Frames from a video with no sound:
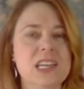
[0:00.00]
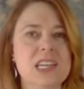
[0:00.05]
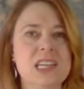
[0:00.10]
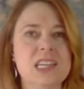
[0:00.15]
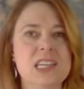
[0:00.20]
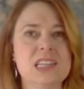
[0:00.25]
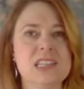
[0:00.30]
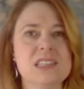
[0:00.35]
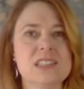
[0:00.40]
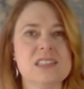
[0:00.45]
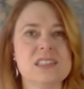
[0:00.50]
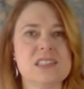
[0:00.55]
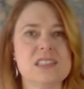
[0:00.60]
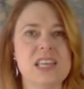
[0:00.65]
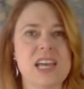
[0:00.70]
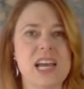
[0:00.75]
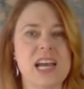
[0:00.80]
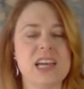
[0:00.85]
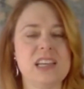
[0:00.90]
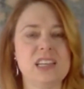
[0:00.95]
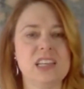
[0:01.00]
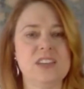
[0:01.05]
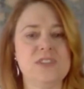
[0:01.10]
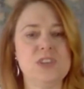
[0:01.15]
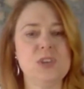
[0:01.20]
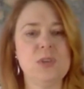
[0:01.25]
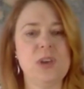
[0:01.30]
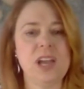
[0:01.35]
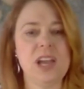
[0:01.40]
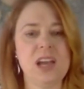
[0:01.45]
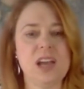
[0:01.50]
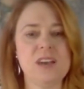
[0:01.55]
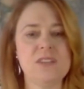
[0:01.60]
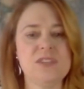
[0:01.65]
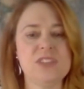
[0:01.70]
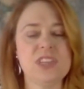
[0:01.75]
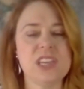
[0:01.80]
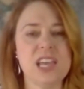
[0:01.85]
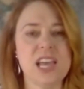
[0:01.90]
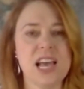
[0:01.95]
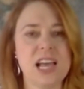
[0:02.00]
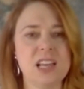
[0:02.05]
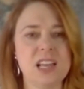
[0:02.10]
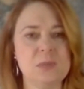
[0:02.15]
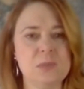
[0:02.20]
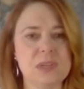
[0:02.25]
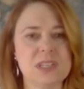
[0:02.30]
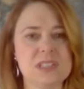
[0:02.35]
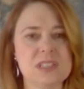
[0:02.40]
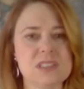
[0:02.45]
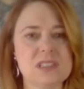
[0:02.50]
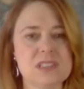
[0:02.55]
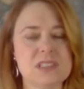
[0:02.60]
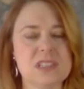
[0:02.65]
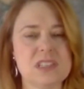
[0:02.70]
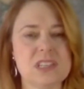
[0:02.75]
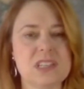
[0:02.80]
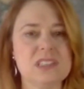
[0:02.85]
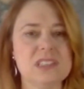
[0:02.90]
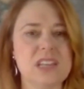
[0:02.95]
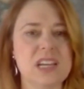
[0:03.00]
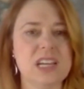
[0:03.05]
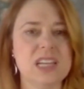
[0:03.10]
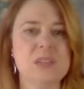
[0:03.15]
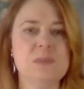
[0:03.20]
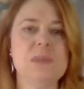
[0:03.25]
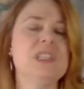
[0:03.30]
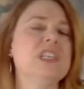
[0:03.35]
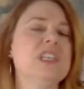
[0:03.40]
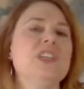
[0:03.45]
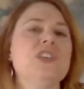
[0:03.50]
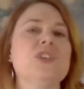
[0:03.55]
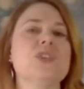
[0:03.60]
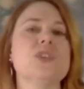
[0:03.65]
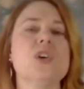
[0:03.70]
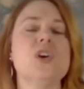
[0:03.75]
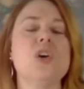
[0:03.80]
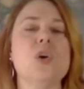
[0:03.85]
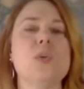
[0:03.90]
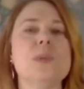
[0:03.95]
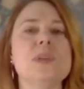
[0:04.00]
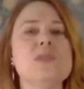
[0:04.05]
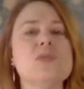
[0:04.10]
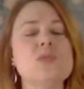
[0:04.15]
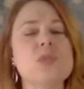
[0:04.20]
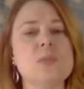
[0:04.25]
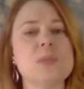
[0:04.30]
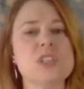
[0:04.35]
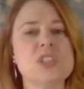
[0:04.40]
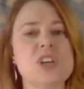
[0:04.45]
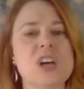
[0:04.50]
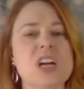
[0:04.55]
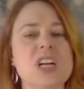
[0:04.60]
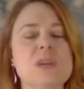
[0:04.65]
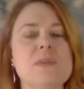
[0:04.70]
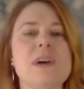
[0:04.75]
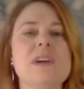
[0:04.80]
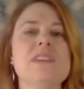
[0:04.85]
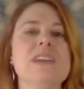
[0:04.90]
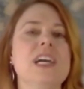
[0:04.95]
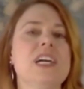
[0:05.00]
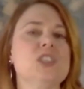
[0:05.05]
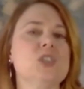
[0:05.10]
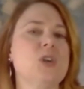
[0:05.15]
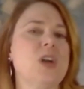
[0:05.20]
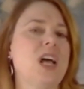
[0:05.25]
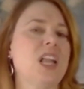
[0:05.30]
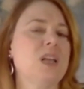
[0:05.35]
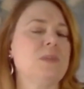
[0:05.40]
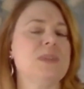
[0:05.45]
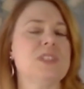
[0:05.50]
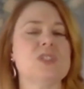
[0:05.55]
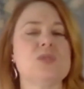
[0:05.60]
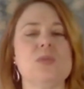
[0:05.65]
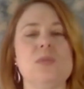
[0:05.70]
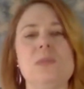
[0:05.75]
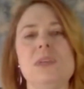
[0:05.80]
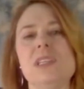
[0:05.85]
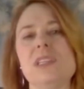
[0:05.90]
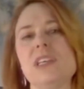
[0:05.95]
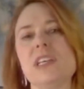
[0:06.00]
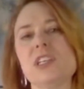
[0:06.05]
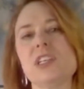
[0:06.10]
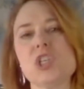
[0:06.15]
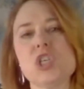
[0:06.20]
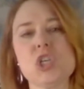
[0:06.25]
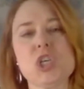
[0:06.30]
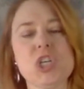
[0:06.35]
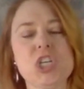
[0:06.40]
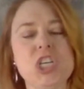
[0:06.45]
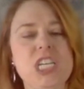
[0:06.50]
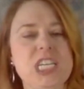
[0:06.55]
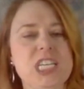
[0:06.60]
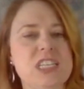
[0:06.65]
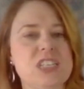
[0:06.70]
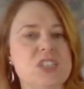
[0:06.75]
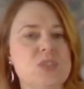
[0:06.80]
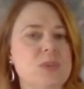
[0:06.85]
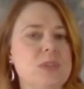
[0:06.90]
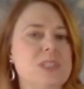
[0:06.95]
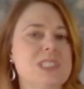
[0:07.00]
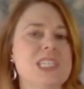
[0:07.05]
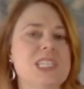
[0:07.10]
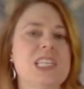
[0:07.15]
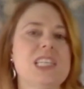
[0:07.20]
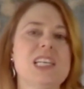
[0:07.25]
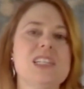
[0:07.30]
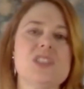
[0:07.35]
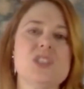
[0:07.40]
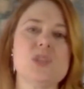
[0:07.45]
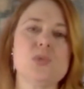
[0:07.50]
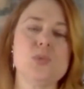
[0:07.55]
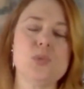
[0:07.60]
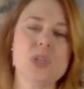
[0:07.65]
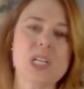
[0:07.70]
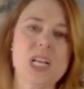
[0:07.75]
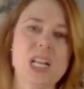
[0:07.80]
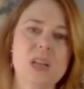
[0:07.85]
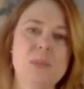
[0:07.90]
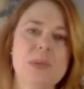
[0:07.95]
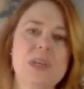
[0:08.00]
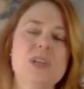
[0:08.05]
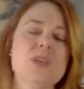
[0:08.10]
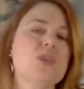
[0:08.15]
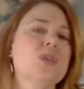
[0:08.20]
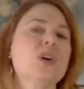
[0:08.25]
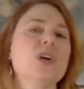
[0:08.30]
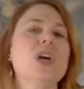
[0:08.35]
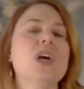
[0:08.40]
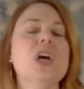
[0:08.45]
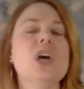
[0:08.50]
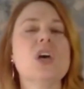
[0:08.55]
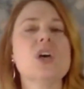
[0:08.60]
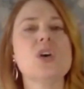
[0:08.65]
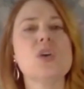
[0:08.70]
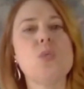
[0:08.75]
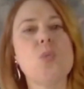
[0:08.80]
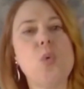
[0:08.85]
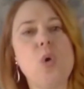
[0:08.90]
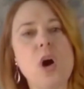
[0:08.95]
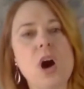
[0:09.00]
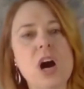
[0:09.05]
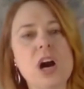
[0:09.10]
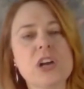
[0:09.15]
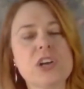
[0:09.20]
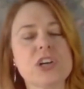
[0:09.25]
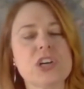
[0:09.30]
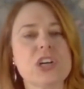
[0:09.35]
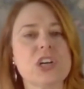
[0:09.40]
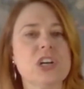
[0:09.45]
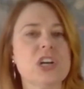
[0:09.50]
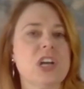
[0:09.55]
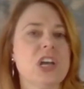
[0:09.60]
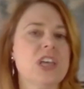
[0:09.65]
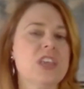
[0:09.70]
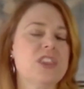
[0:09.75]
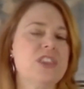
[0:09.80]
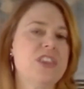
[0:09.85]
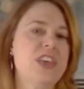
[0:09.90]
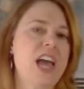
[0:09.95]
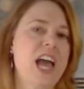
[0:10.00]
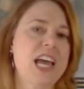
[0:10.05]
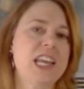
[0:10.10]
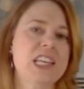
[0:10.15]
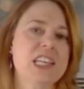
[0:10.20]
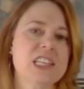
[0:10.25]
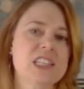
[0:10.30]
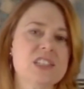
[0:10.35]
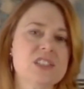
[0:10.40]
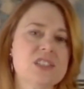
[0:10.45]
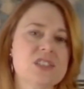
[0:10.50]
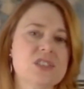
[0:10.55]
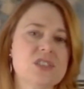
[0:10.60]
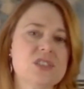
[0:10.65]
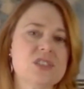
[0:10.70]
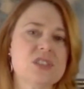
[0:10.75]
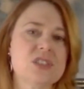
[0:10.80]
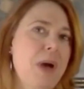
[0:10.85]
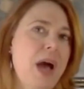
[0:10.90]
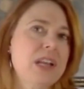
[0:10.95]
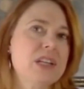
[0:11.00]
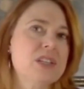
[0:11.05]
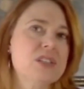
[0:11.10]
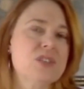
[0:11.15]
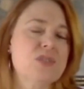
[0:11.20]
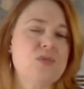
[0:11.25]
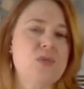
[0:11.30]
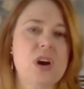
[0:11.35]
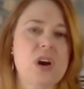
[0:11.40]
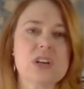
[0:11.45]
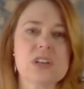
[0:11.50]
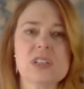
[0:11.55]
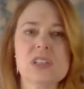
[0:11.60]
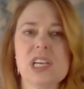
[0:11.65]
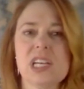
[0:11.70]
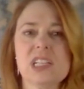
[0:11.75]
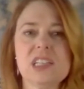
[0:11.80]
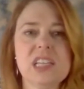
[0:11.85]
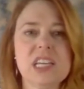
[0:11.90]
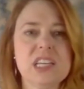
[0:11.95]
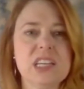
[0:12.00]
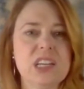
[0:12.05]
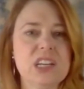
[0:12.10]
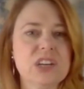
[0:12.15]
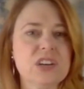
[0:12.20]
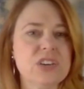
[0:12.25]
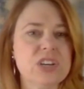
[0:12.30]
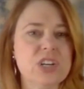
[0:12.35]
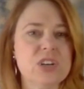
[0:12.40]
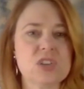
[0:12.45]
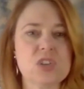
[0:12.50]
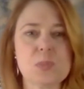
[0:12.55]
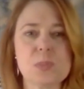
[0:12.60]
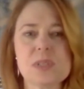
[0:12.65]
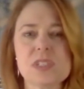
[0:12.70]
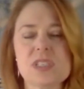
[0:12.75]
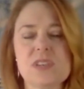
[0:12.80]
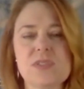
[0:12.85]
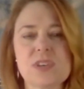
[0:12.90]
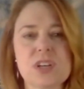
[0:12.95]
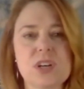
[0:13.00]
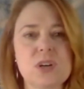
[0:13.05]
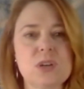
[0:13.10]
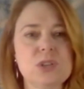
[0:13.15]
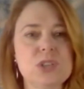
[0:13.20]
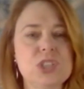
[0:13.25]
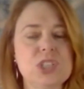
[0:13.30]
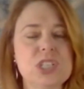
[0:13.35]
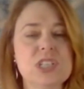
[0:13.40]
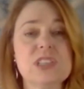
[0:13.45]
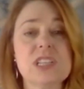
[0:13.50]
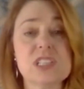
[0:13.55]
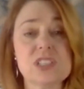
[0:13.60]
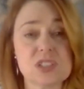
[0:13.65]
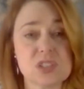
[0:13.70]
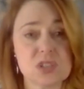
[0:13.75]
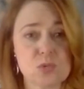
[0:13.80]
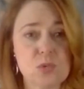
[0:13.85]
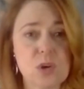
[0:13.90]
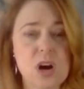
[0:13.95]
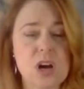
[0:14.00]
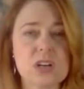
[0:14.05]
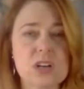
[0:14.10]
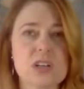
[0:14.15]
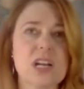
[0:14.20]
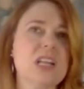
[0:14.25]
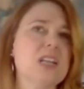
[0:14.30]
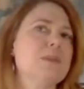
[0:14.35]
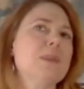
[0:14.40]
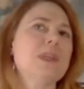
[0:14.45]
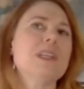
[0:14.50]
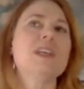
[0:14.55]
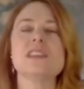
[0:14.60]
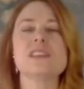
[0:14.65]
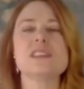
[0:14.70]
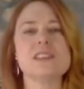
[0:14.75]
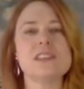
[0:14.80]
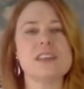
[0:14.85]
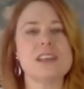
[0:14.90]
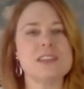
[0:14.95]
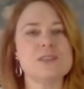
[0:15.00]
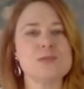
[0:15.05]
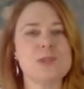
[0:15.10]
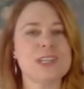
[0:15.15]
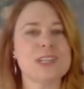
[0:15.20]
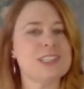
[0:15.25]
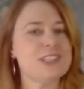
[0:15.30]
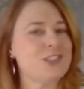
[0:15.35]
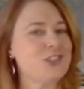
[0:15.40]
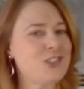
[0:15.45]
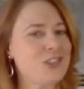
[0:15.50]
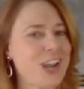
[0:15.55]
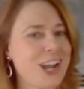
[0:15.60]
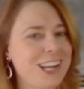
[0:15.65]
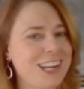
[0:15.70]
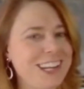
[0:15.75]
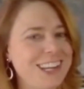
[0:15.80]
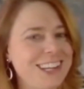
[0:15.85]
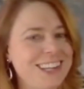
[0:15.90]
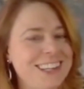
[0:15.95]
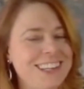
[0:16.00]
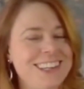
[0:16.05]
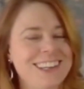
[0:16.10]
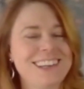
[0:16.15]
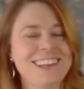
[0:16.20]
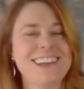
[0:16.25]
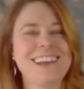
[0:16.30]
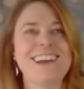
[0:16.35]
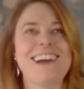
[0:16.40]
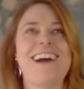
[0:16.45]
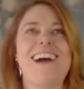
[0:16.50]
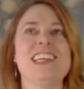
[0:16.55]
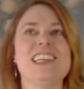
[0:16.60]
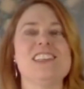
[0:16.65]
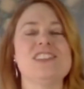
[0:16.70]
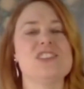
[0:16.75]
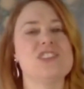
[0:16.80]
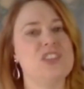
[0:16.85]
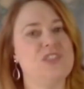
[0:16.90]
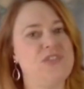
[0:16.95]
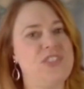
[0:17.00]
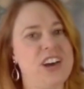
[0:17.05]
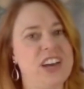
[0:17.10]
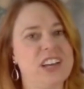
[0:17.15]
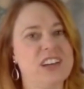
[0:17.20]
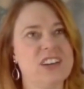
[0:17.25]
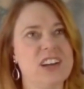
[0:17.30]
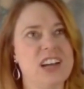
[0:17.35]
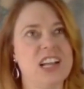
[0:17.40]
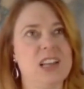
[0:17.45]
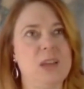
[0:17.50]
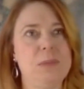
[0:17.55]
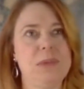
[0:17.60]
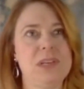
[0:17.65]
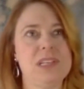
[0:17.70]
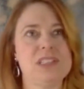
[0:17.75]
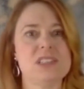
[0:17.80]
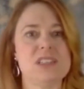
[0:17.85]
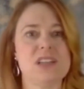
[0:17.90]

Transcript: is that if you have the elements in alignment in your home, and when we talk about natural elements, we mean like trees, and we'd say that's the wood element, or water, that is bodies of water like Lake Erie or the Pacific Ocean, that's the water element. The sun, when it's shining, is the fire element.